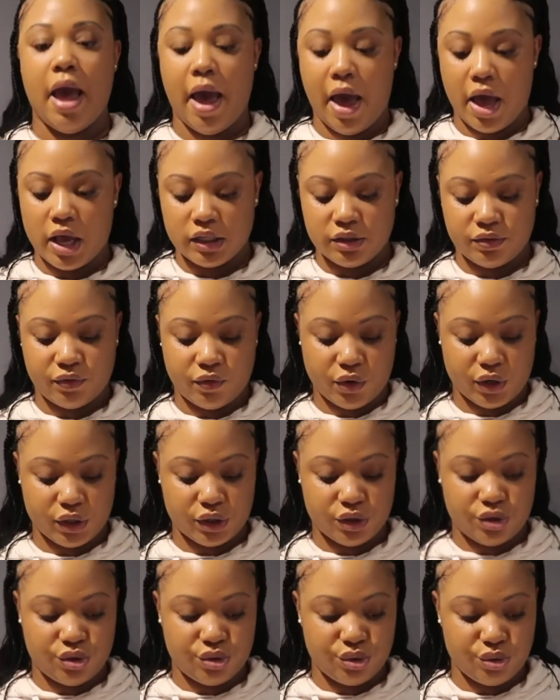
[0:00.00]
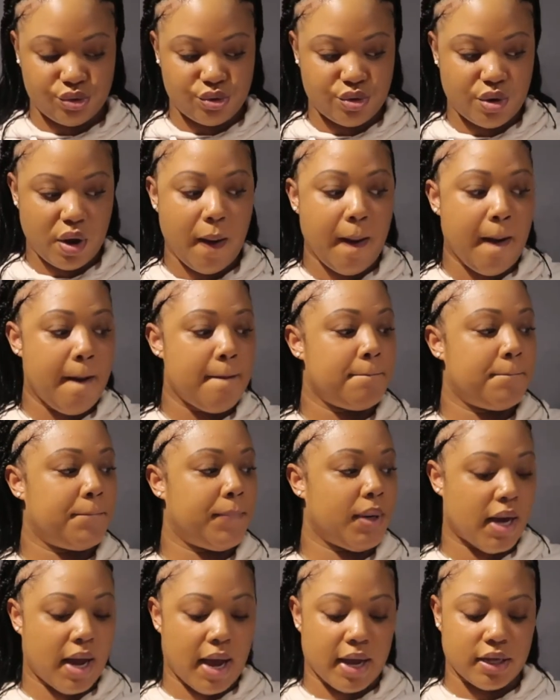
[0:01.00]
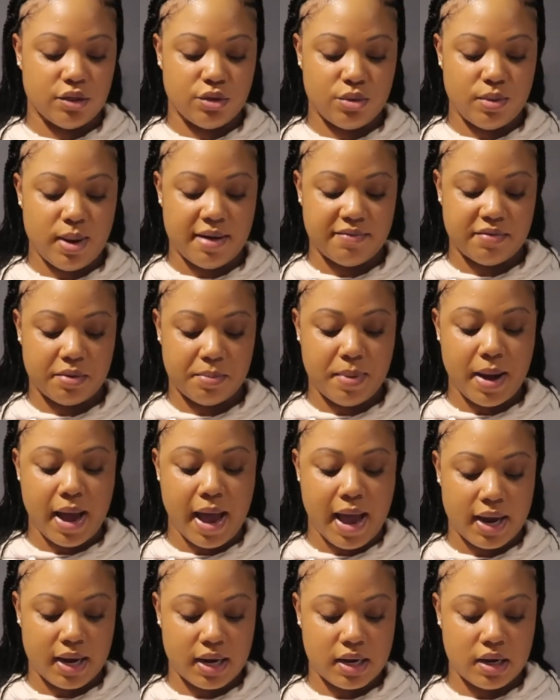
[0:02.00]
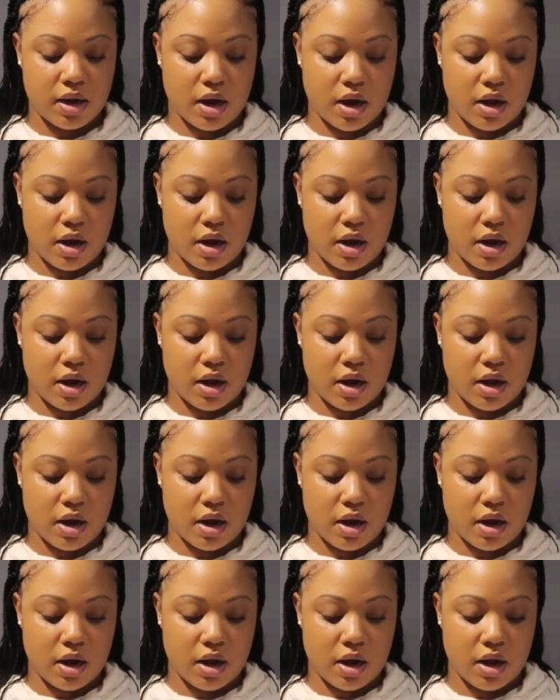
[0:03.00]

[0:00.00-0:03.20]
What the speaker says: asked for 2, but I do have a pack.